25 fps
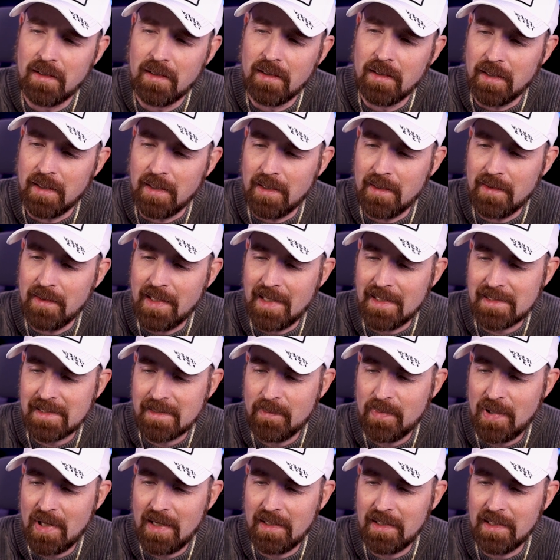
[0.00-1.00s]
And that's
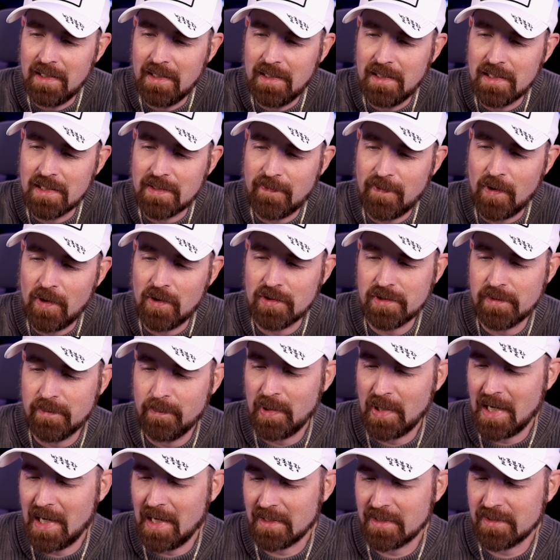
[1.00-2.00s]
about it as far as the
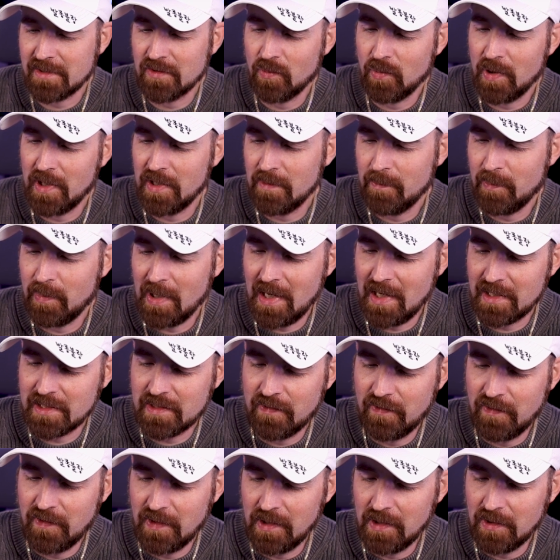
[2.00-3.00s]
box. The way the box
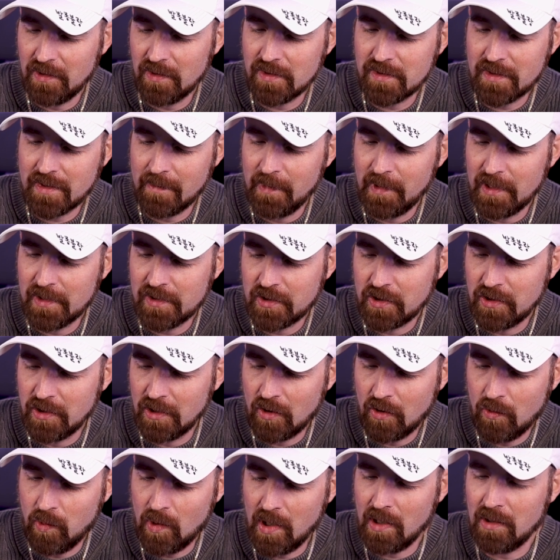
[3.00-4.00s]
feels, I mean, it's good
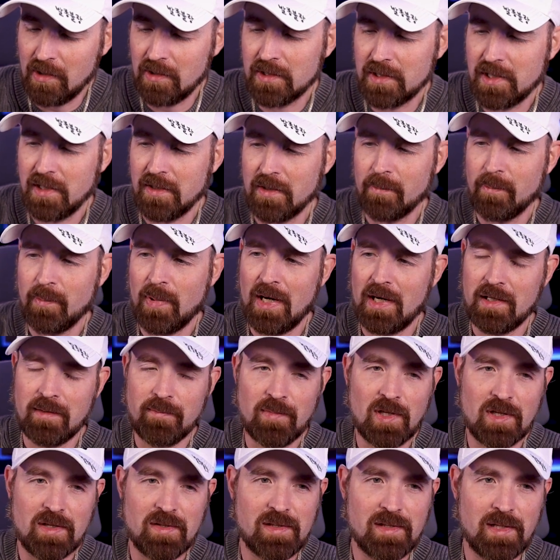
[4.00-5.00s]
quality. The bottom
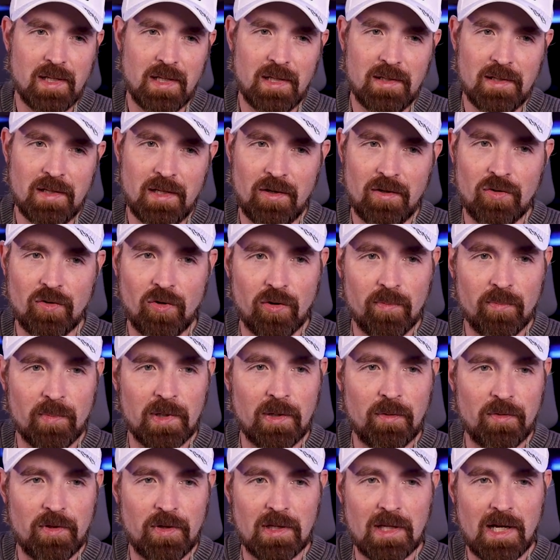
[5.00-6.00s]
does sit in there. Normally
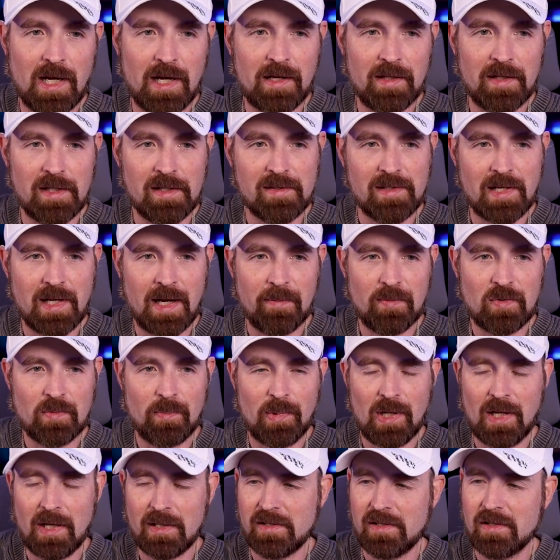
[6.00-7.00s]
with a lot of these types of
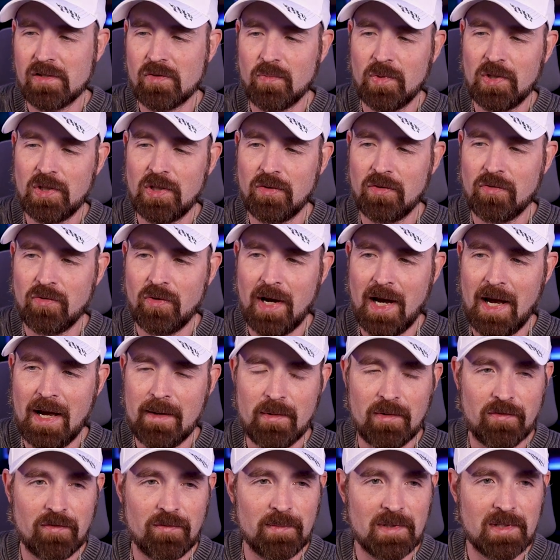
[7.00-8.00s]
boxes, when you grab
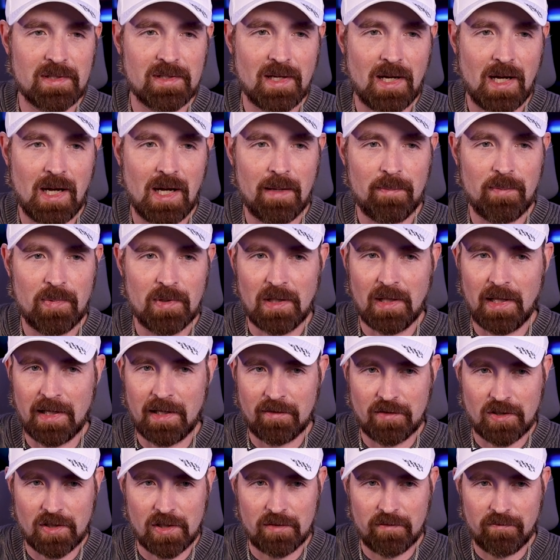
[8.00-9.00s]
it from the top, it like
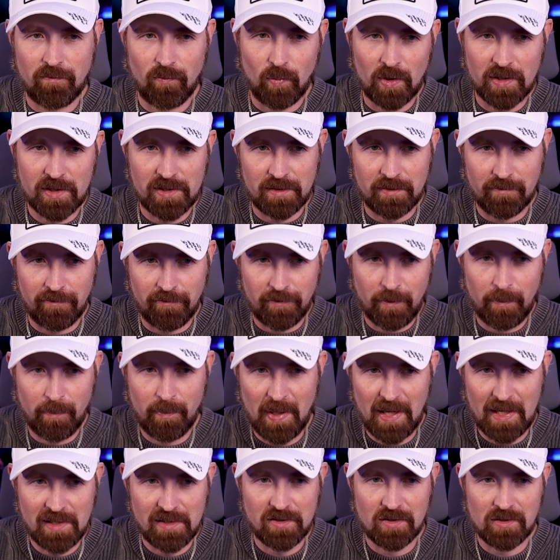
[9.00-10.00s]
just wants to, the
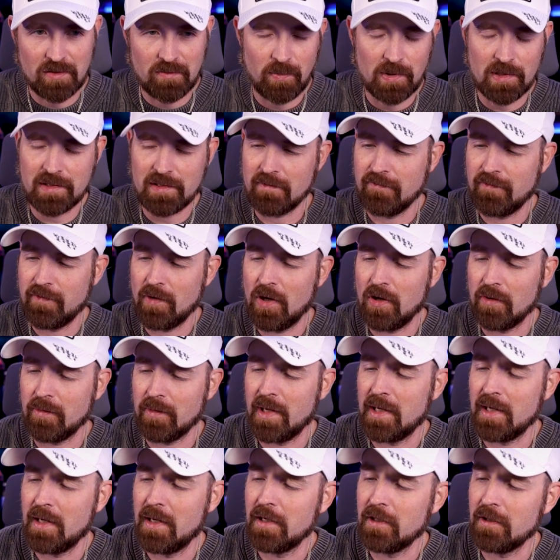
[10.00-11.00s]
base just wants to fall
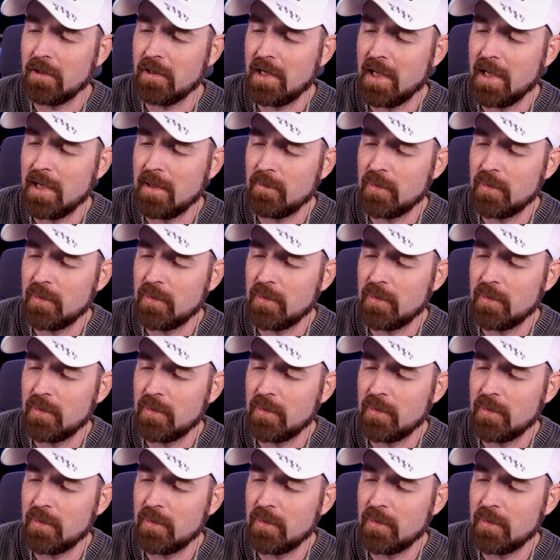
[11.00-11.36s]
right out of your hand.